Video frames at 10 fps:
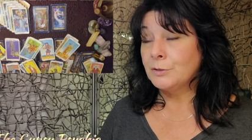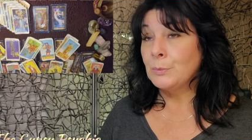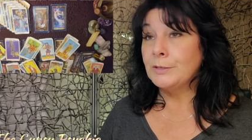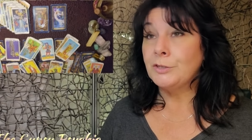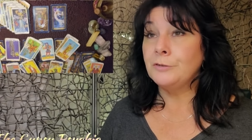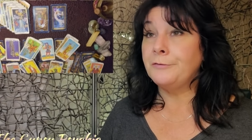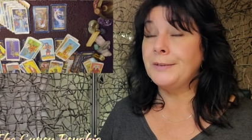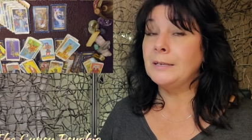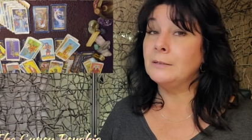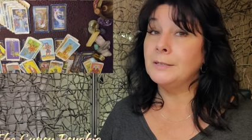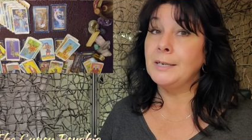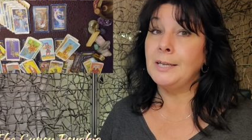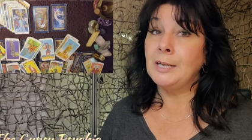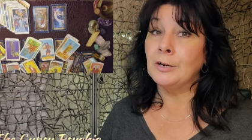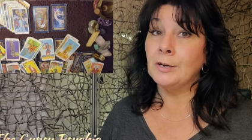to what you feel and
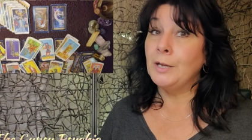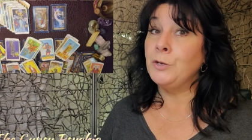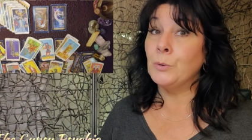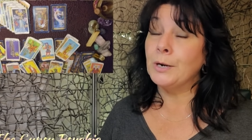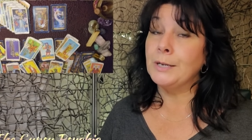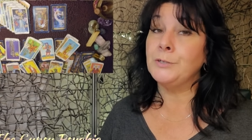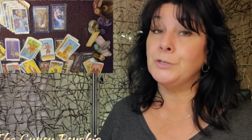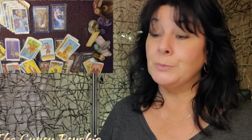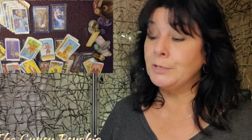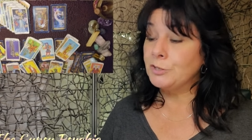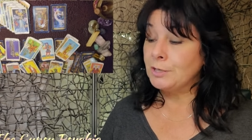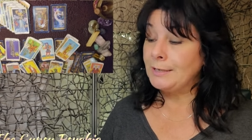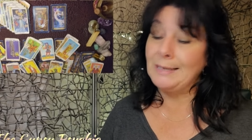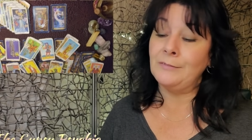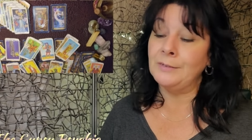hear in your
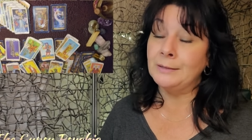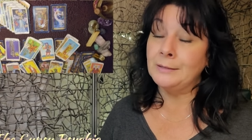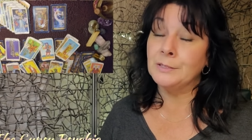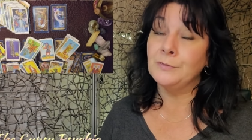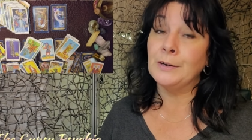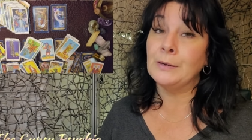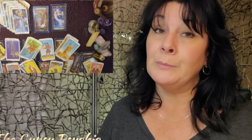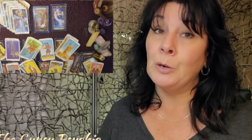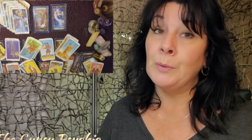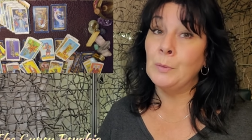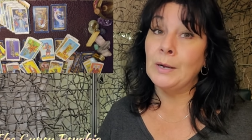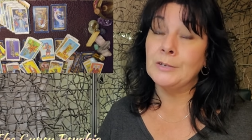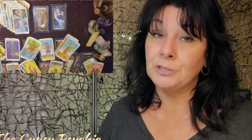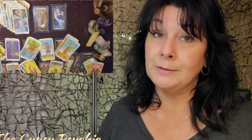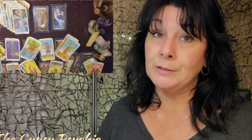intuition, even at this very moment
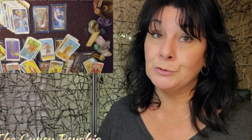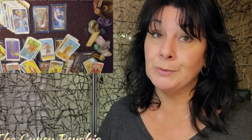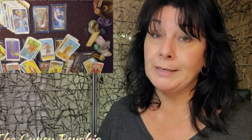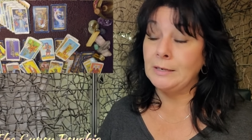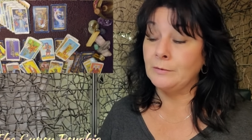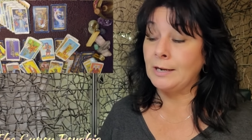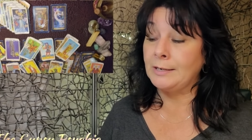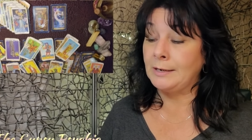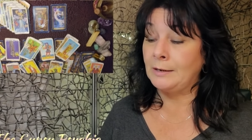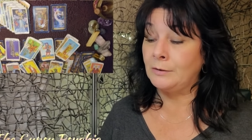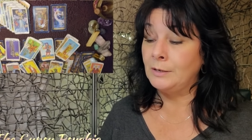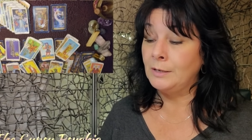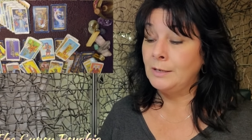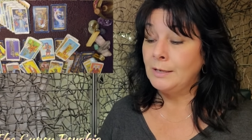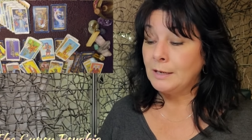watching this reading right now.
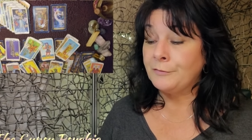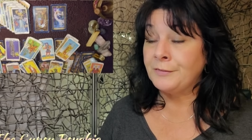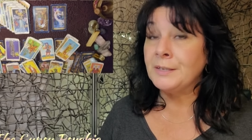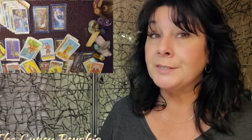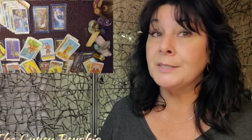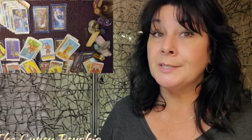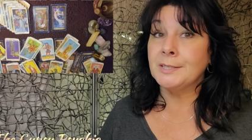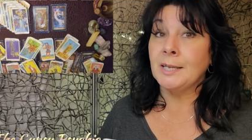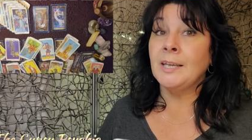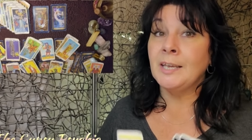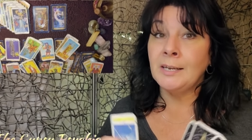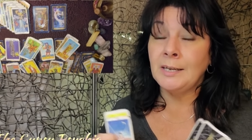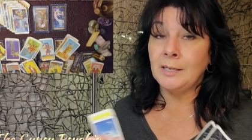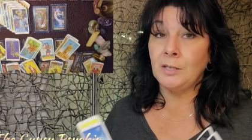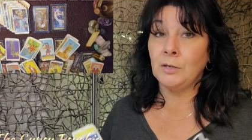If this is
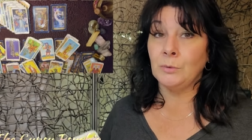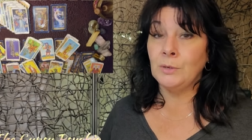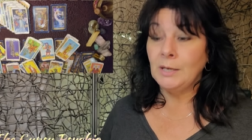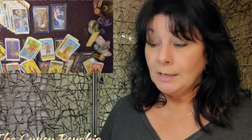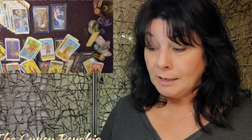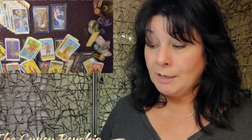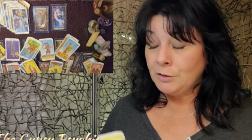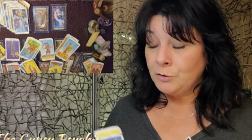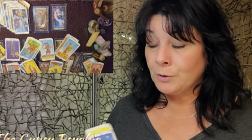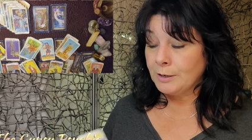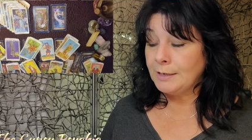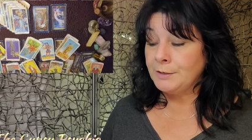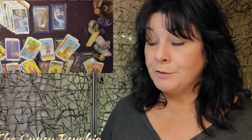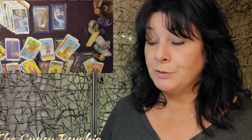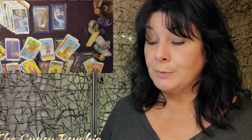hitting you in your
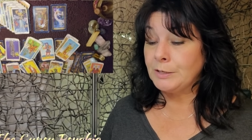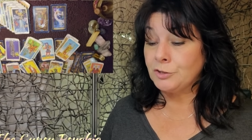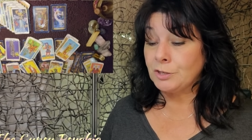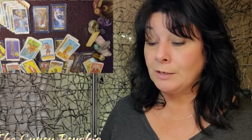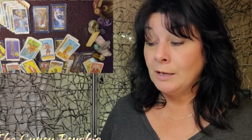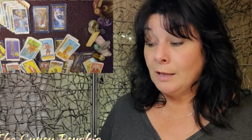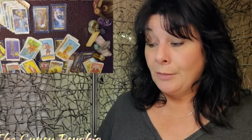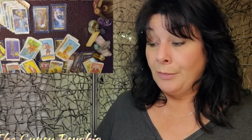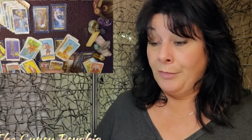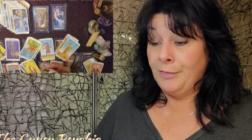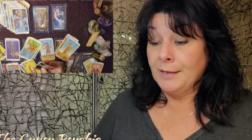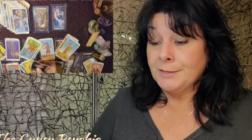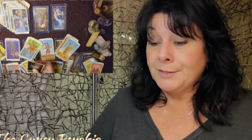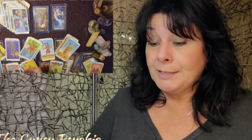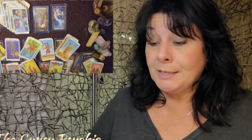intuition,
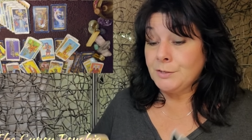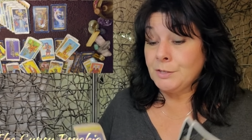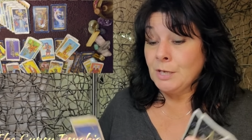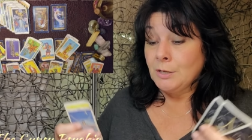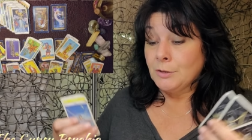this is